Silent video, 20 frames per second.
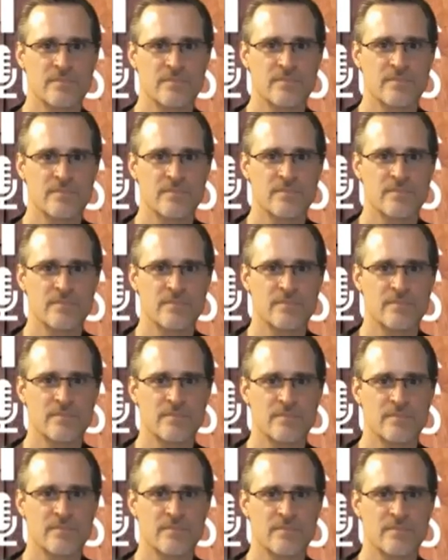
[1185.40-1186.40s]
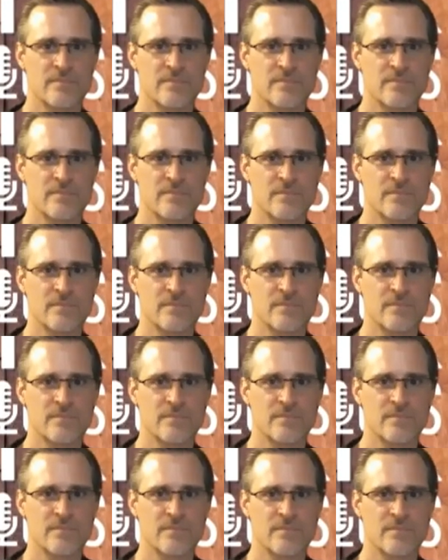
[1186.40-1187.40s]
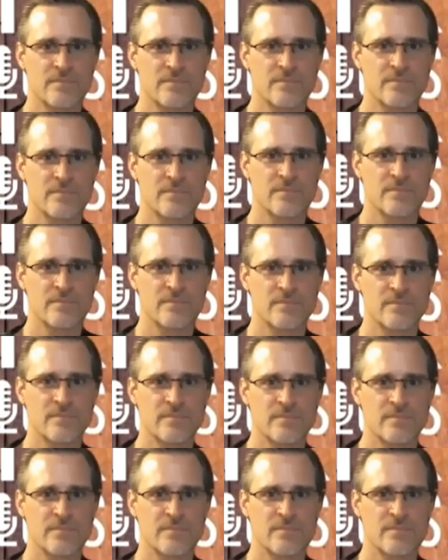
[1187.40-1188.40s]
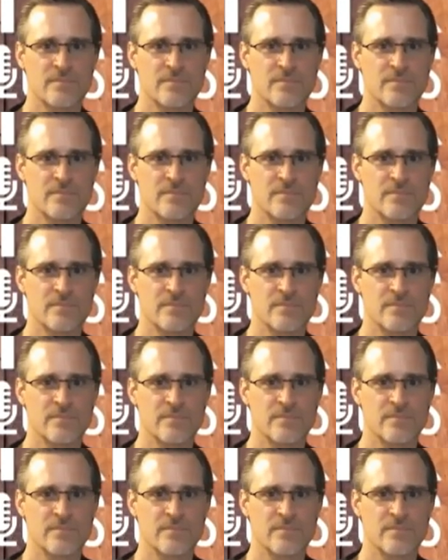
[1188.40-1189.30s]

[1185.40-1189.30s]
This person isn't speaking.